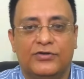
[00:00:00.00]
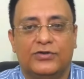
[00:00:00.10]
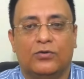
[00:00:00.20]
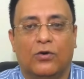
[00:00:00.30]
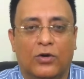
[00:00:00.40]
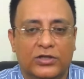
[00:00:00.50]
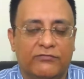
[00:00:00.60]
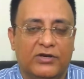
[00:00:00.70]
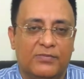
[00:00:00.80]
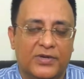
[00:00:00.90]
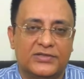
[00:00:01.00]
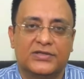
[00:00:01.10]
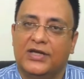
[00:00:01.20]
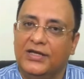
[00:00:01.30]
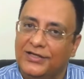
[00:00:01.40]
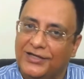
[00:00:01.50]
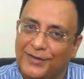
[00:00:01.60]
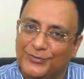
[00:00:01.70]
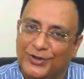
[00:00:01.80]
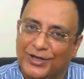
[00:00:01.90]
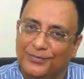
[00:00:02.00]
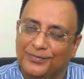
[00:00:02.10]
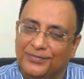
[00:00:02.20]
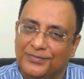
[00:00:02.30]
wish you all the very best in the times to come.